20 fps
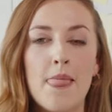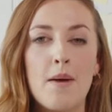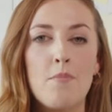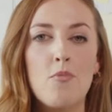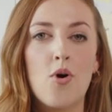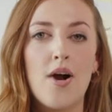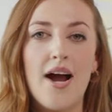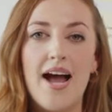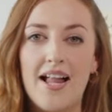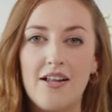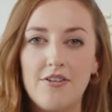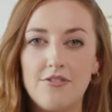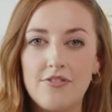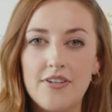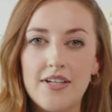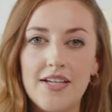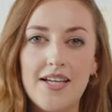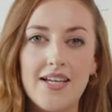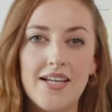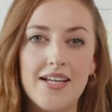more
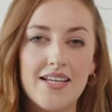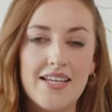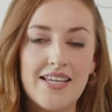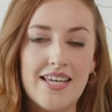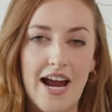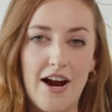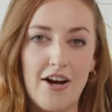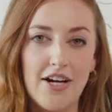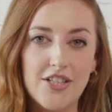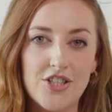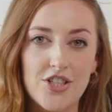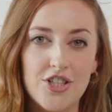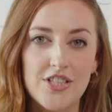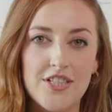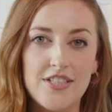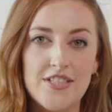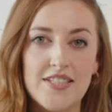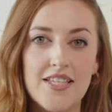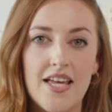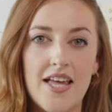alpha
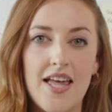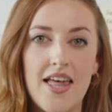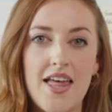characters.